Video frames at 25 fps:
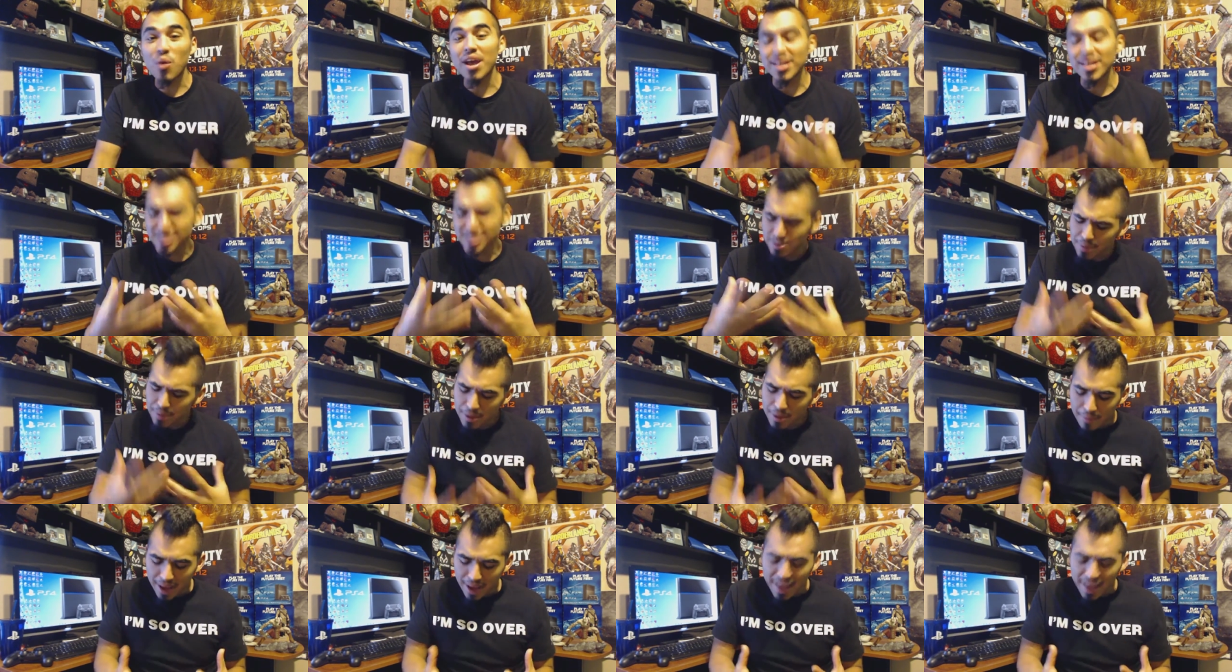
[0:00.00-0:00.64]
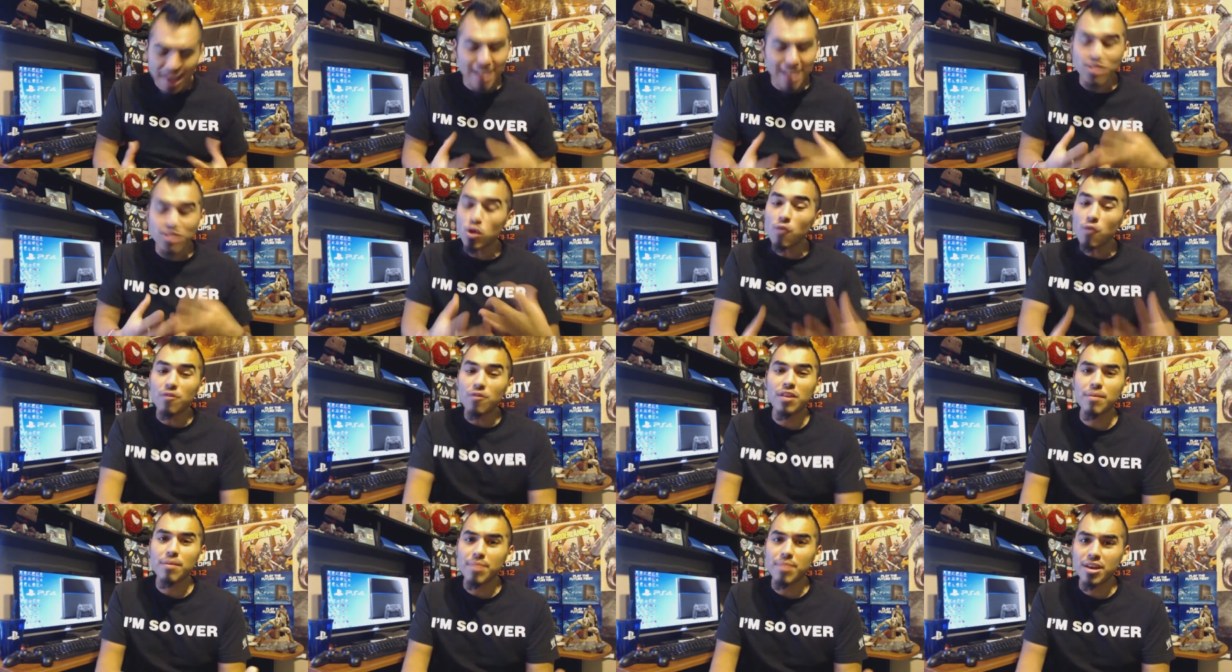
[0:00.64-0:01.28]
It's gonna be in my hands,
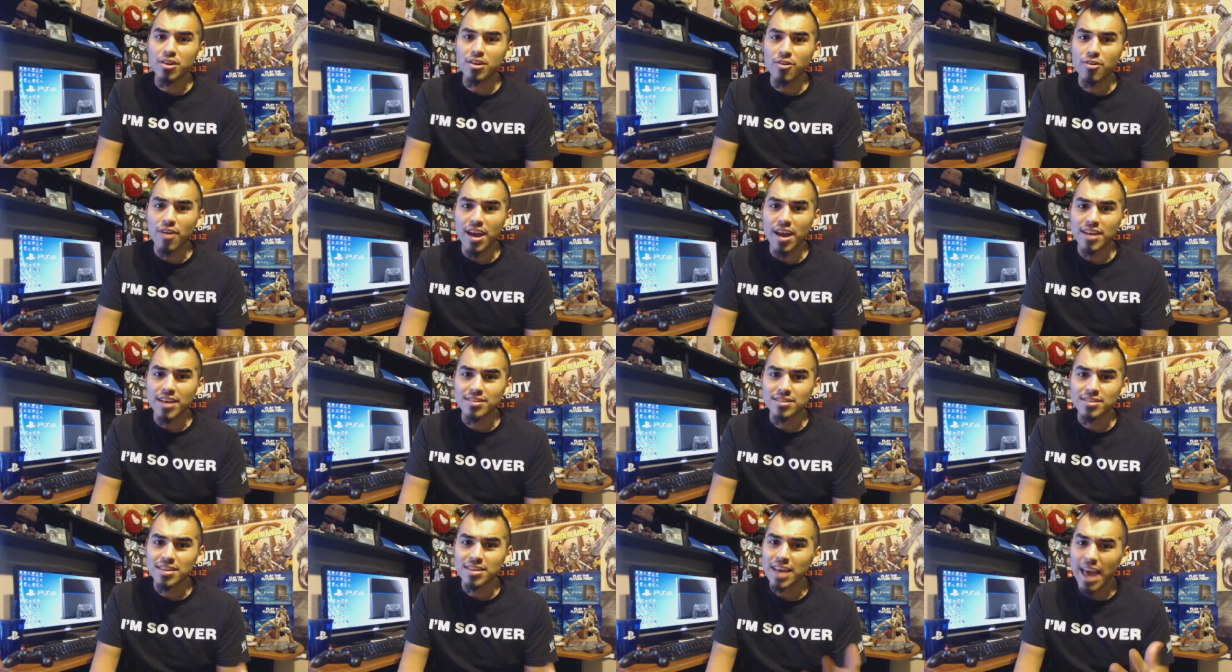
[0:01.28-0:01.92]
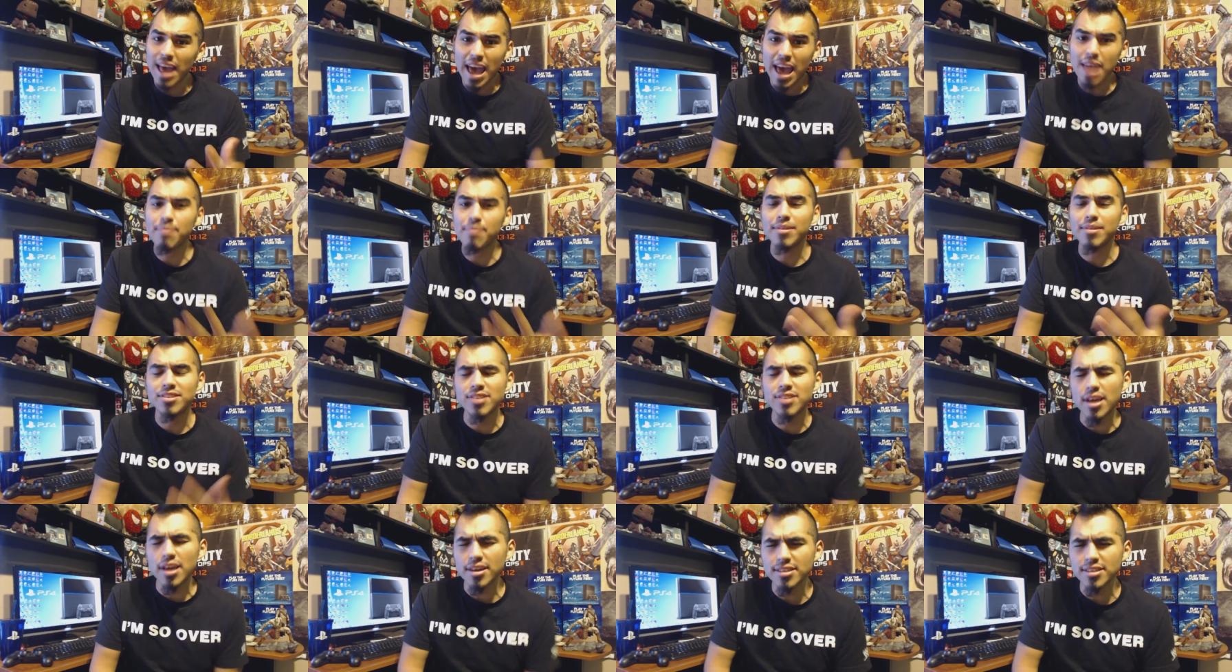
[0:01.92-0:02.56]
hopefully it be in your hands. Add me,
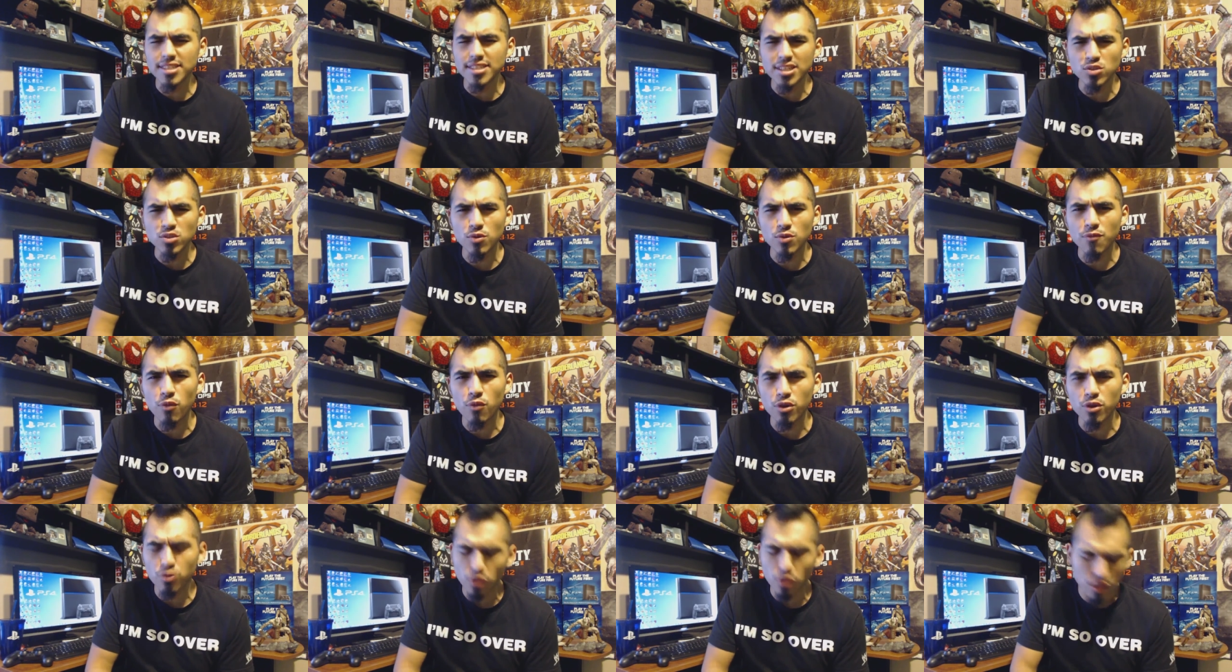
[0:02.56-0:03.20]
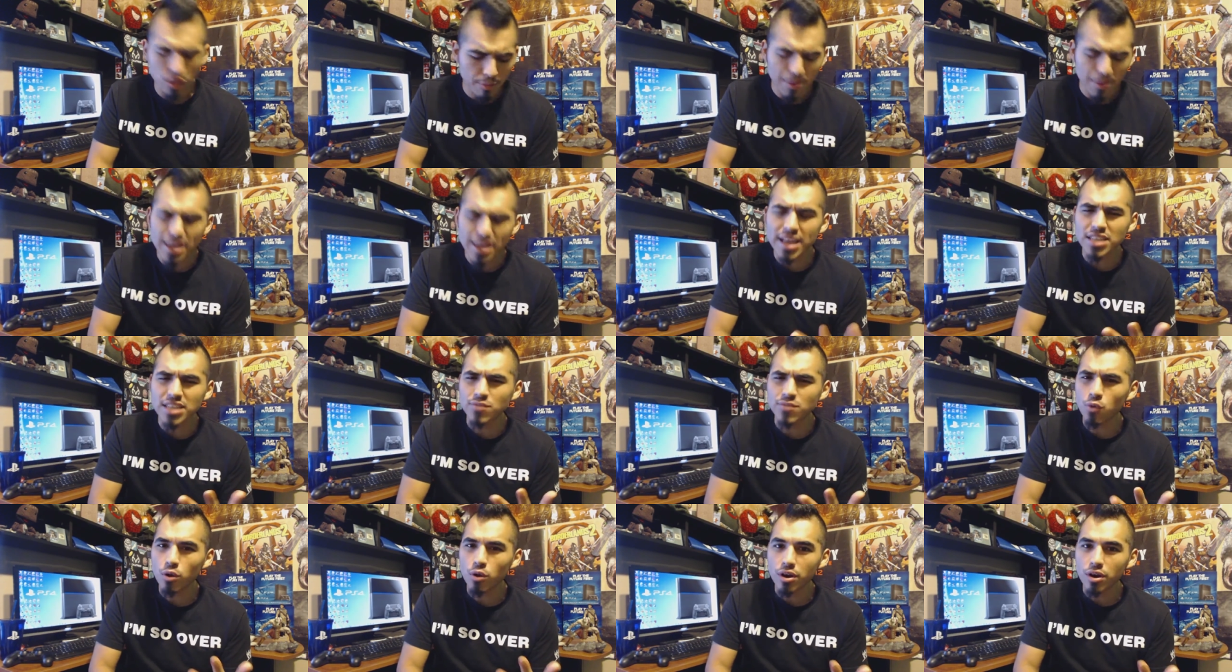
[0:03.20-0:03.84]
Shotgun6343 on the
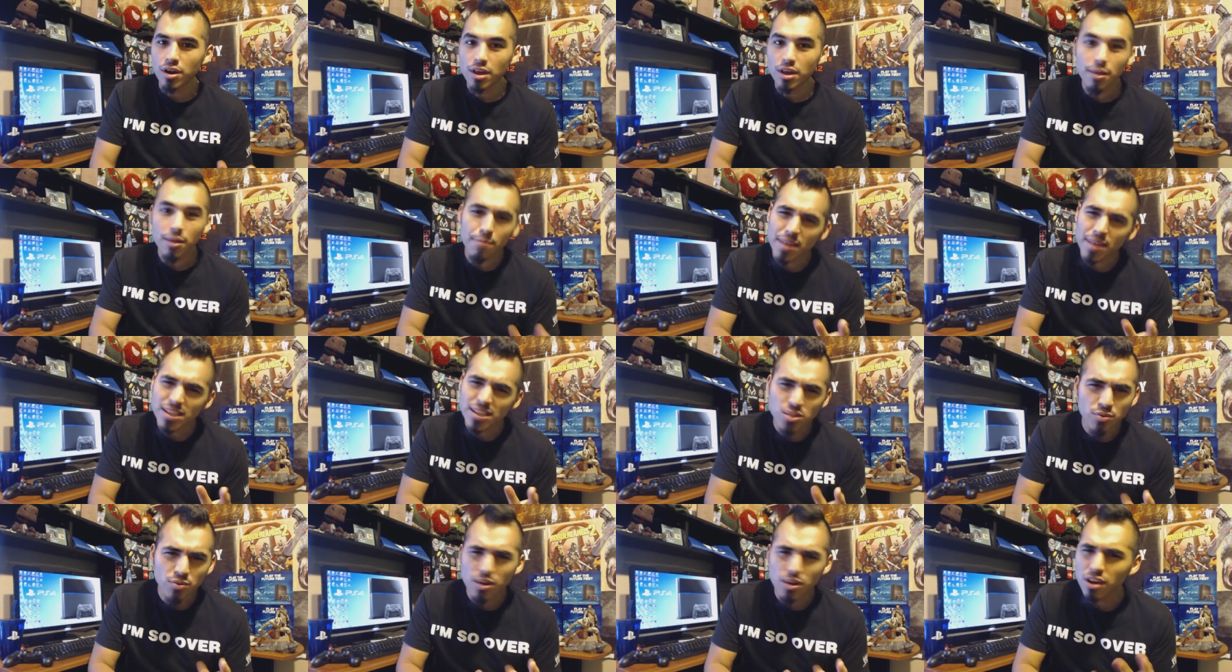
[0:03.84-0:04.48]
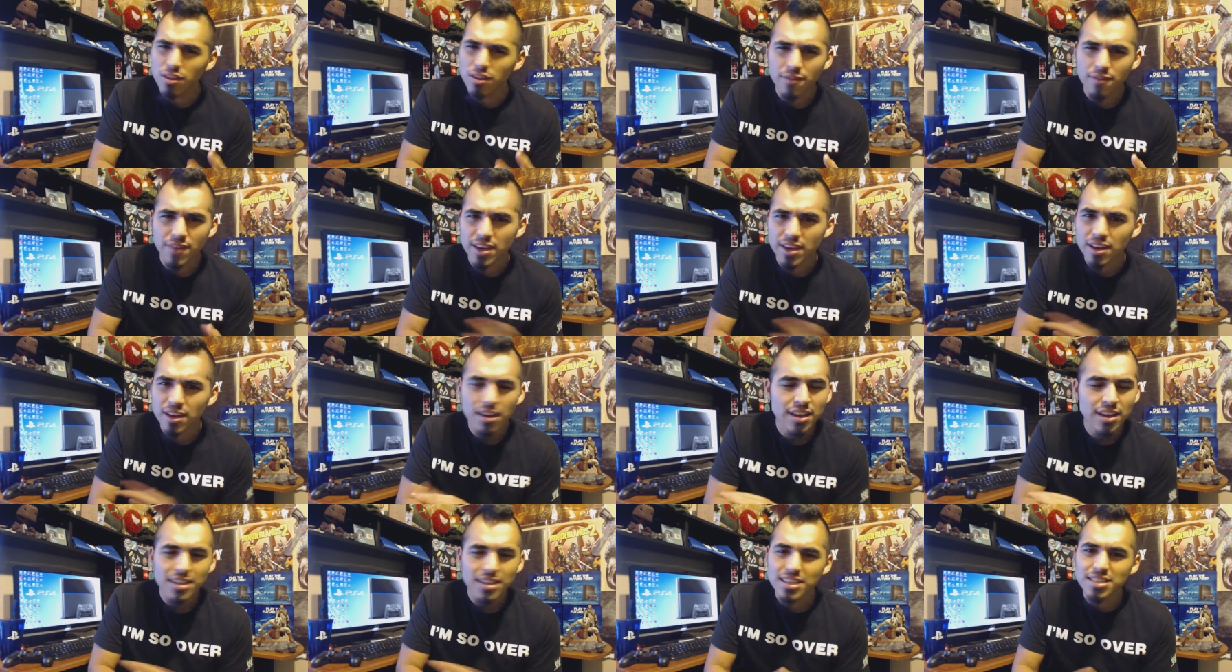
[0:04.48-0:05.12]
PS4, PS3 or the Vita,
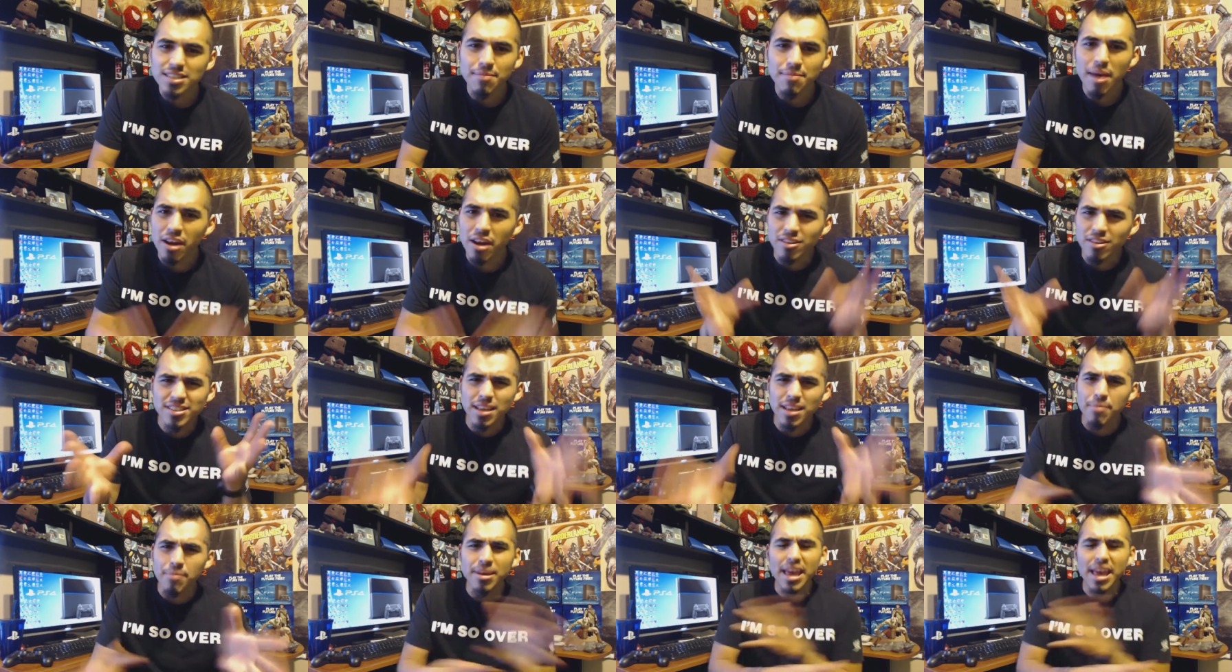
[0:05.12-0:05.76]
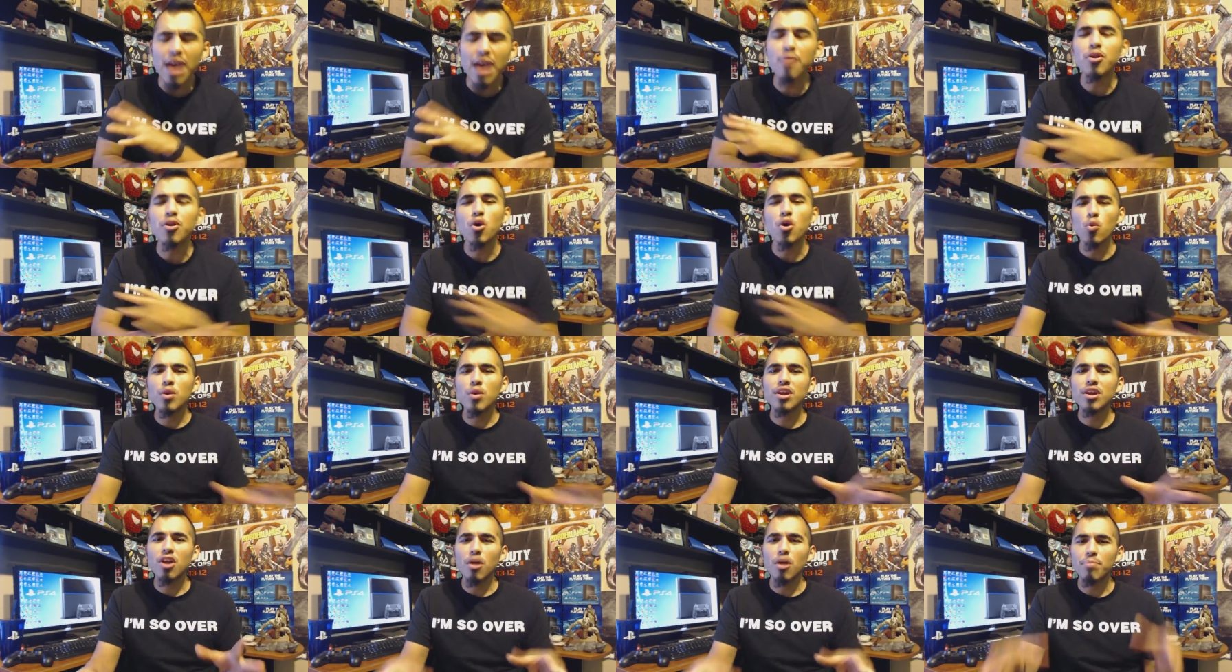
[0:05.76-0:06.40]
doesn't matter. Same account, we
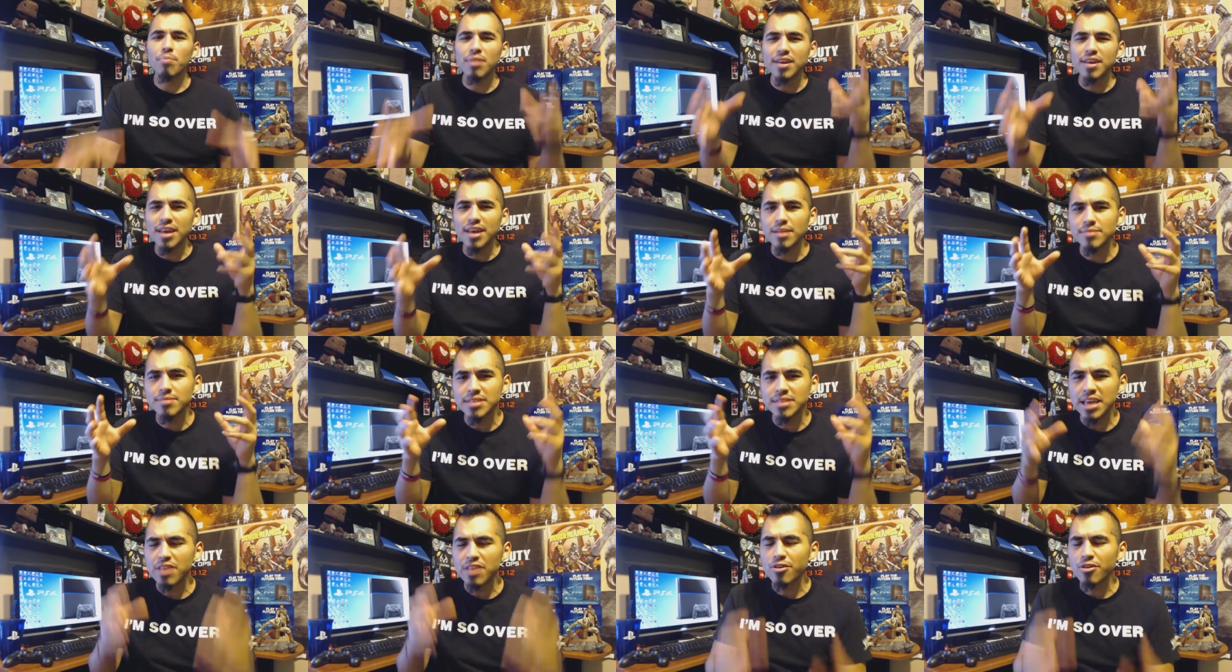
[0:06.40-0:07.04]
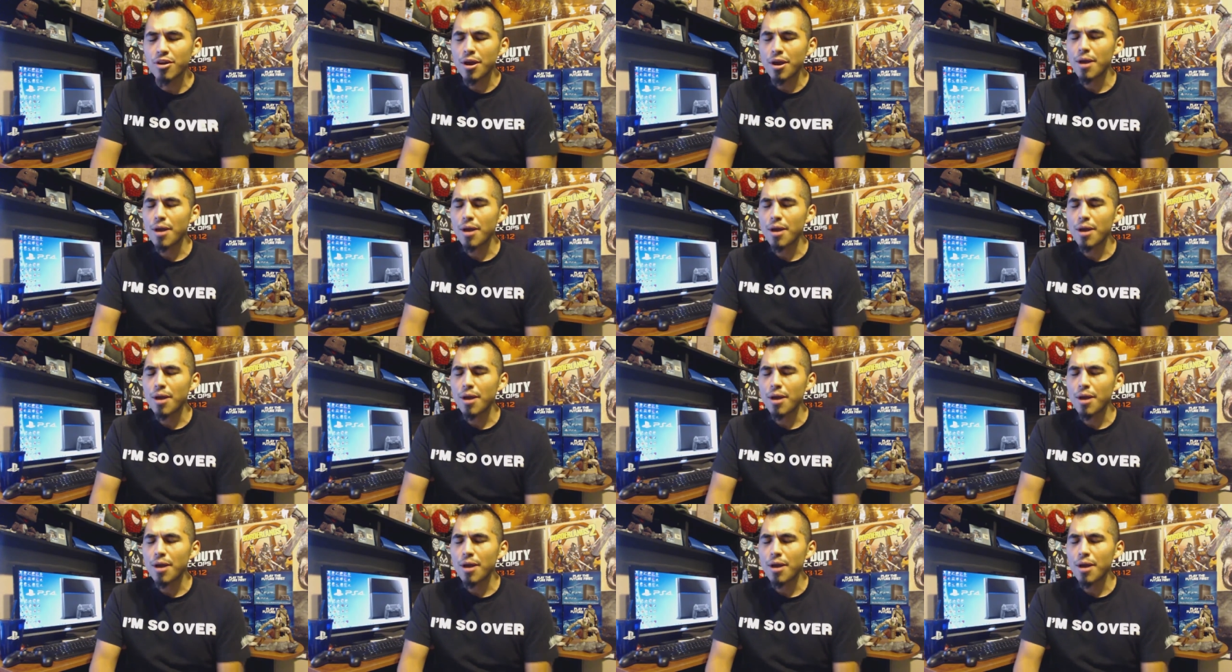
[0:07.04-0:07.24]
can all play games together.